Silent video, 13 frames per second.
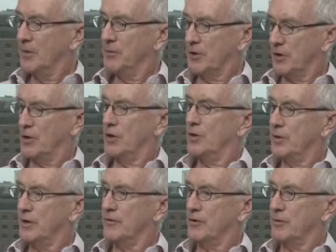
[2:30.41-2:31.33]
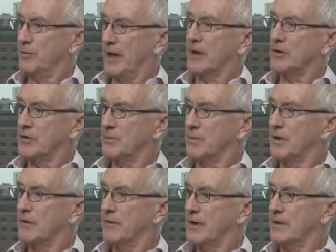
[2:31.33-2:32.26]
But QE for the banks has been
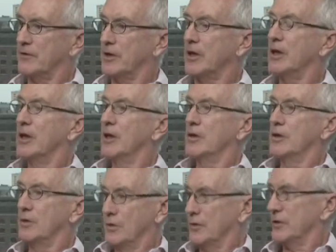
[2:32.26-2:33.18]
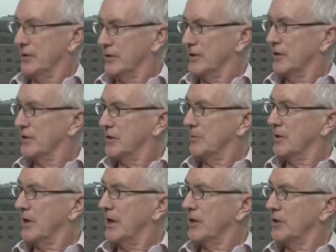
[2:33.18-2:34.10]
effectively useless in
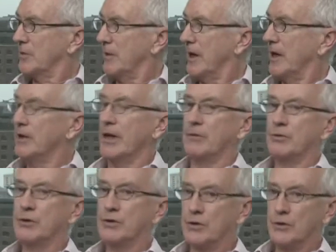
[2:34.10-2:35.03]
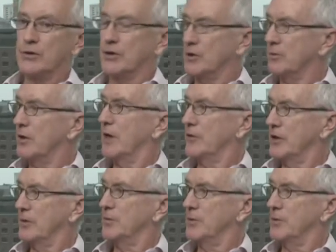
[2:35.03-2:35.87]
stimulating demand and reducing the private debt